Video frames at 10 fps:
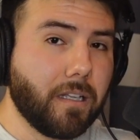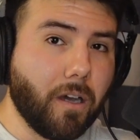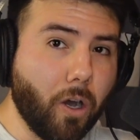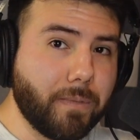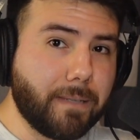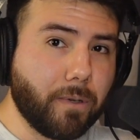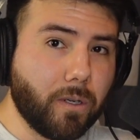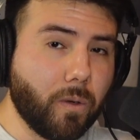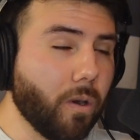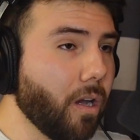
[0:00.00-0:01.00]
Home
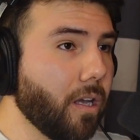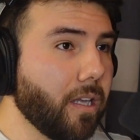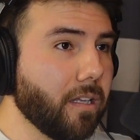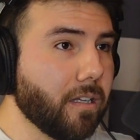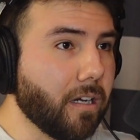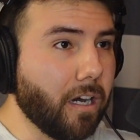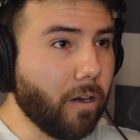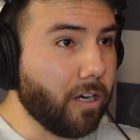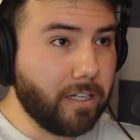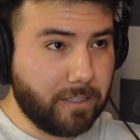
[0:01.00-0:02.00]
Depot,
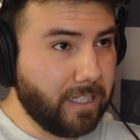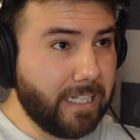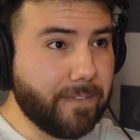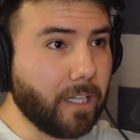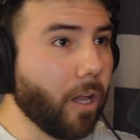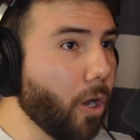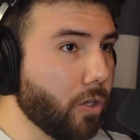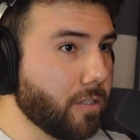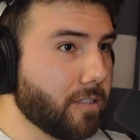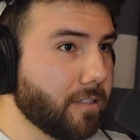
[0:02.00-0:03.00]
or even
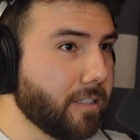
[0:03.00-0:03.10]
Lowe's,